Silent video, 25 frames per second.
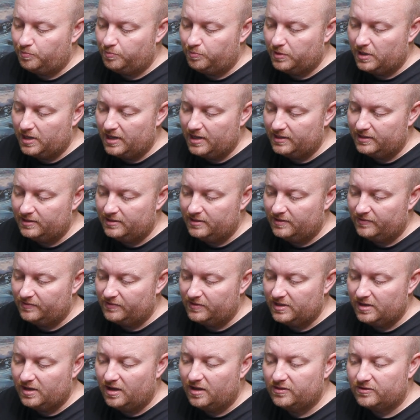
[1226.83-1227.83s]
But
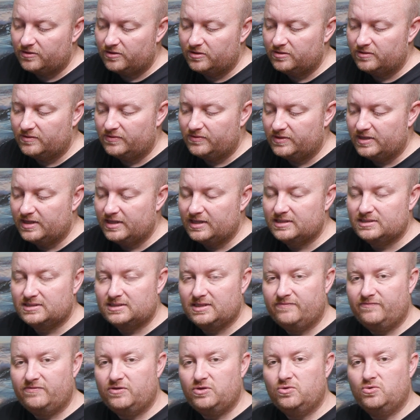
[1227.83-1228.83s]
the other thing is,
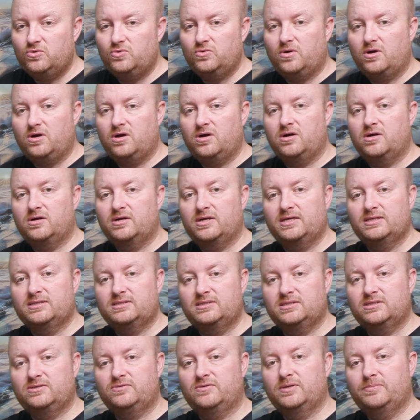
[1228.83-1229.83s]
if you are
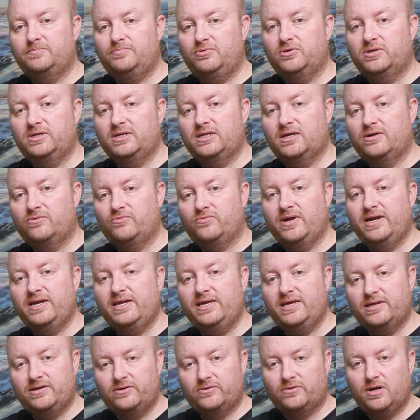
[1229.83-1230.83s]
considering putting a
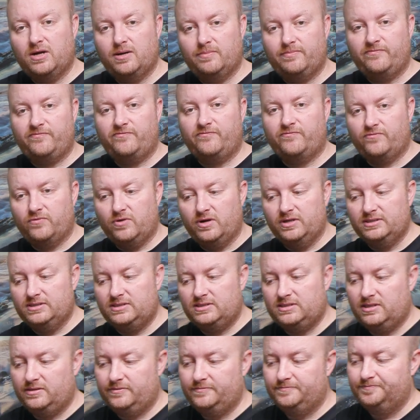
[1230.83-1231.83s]
radiator up
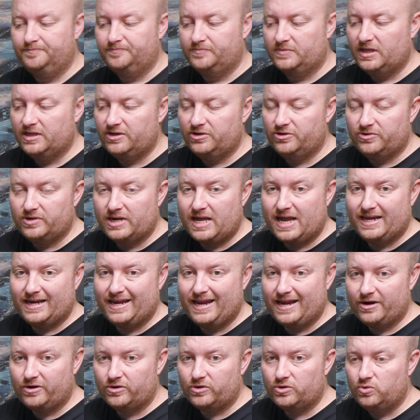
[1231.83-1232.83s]
front and you're not
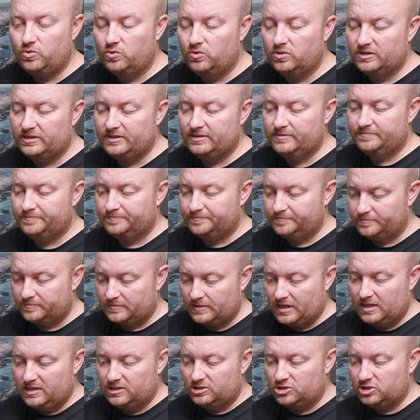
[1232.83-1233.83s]
air cooling,
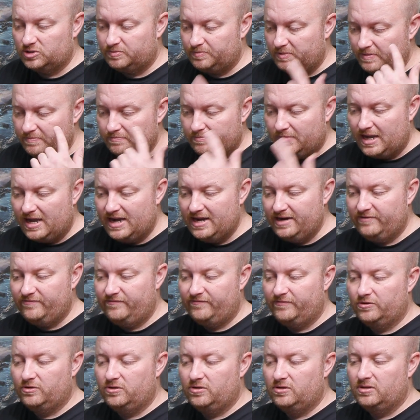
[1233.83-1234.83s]
just be
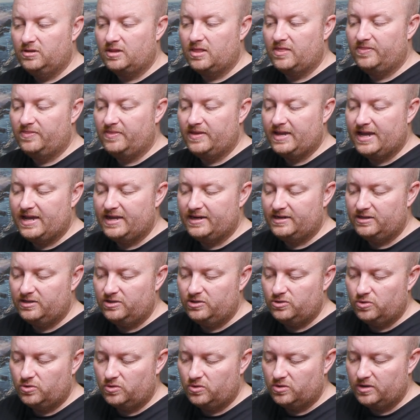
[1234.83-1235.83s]
mindful that
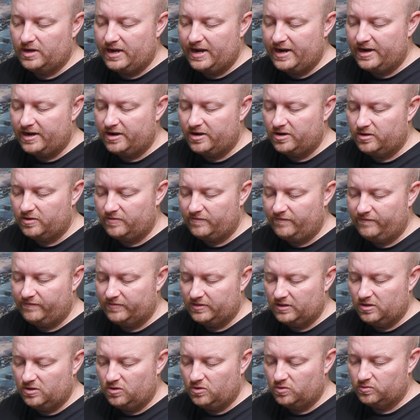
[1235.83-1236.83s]
your
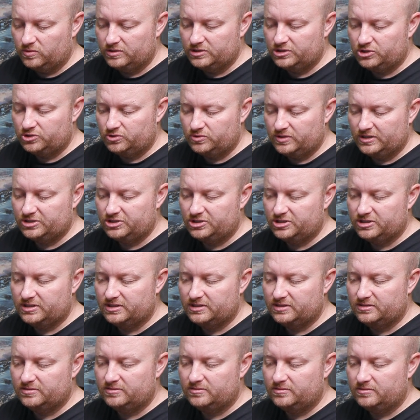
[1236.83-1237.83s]
airflow
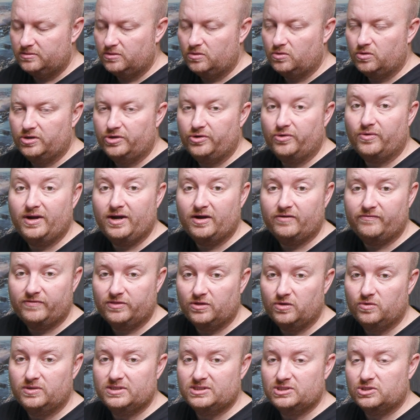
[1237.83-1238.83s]
restriction, or your
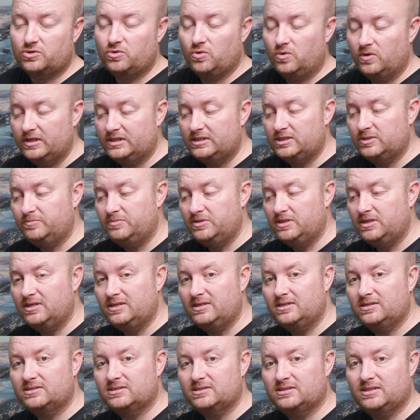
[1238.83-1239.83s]
airflow, is going to
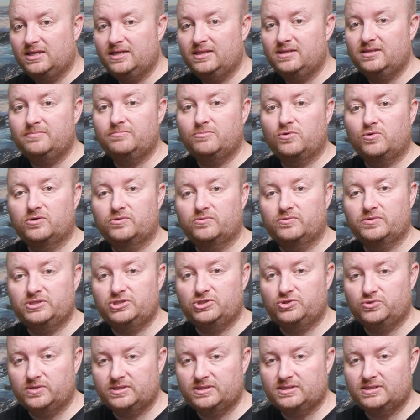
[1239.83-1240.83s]
be slightly more
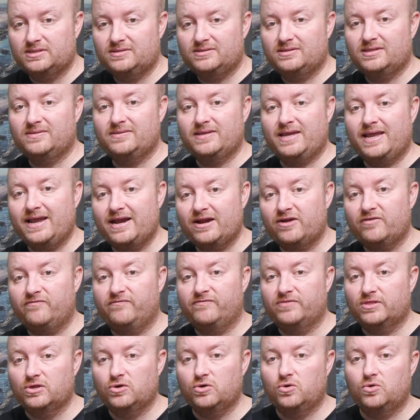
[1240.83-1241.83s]
restricted than the
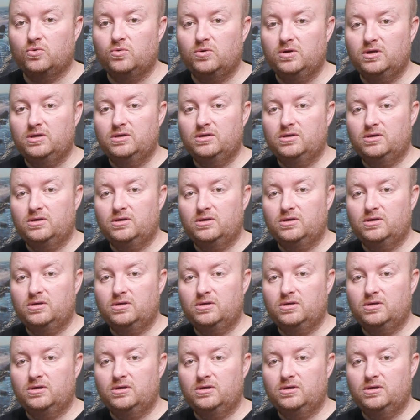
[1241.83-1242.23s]
airflow